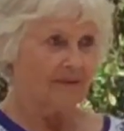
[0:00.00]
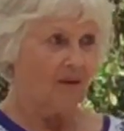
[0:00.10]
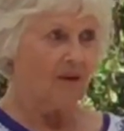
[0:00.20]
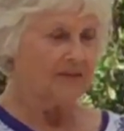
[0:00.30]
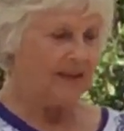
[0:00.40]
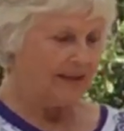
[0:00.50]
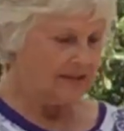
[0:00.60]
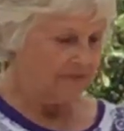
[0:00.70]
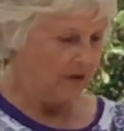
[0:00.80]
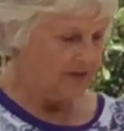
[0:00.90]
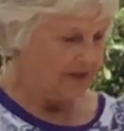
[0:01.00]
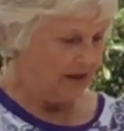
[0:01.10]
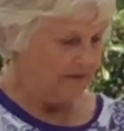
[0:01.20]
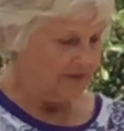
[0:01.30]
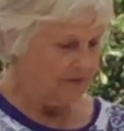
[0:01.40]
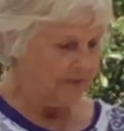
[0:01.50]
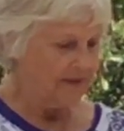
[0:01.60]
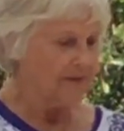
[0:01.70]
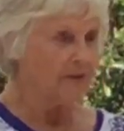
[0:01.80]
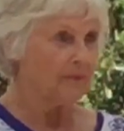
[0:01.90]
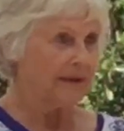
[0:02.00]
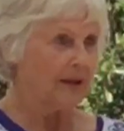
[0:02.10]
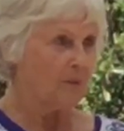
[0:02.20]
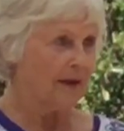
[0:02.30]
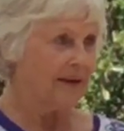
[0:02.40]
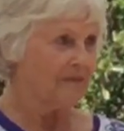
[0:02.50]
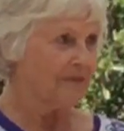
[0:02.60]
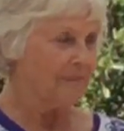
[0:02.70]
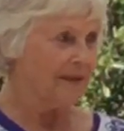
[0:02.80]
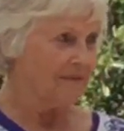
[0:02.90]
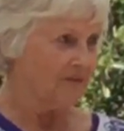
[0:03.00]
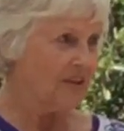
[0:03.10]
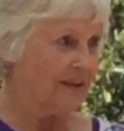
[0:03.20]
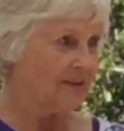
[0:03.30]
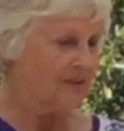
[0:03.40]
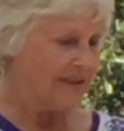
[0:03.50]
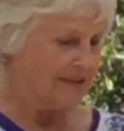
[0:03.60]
all sides of ourselves rather than running away from the challenging